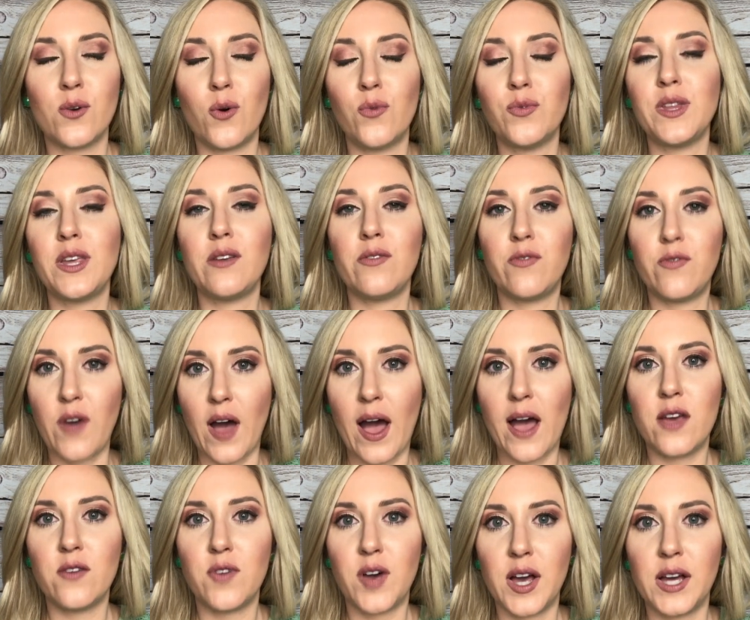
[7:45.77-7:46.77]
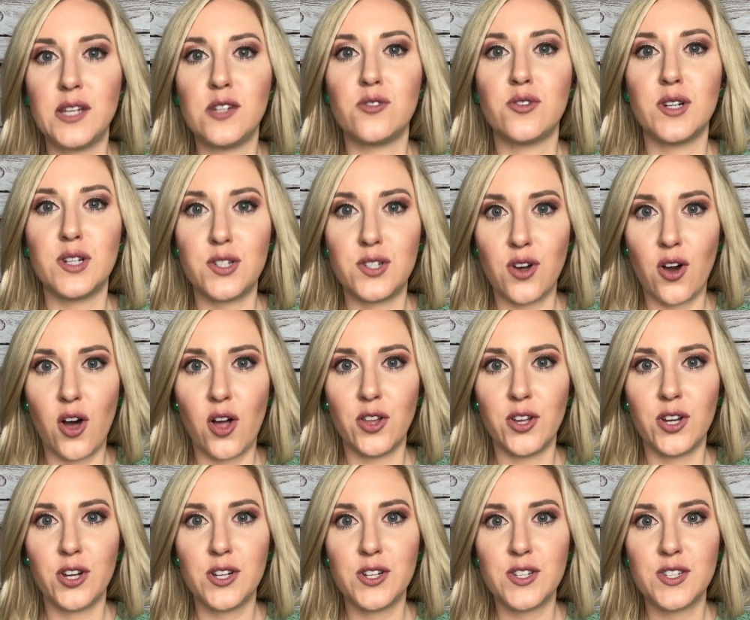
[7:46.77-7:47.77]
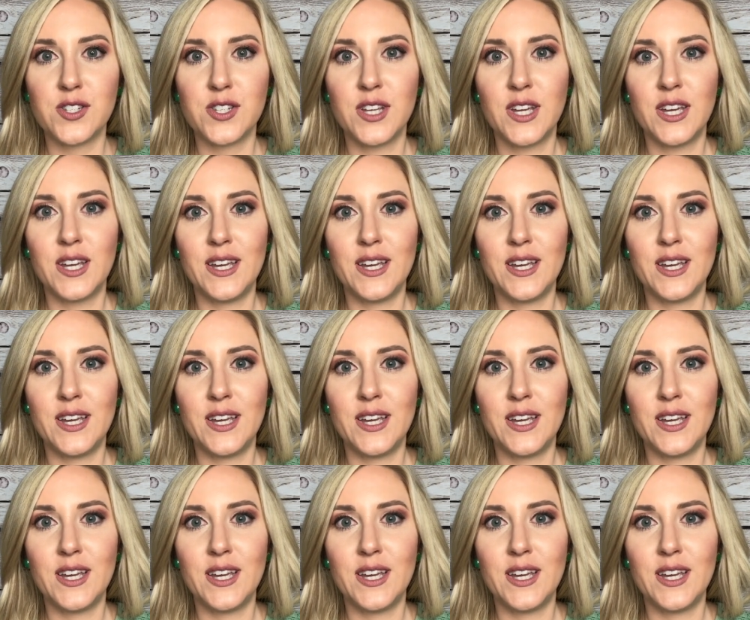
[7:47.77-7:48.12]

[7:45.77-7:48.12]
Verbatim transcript: only $500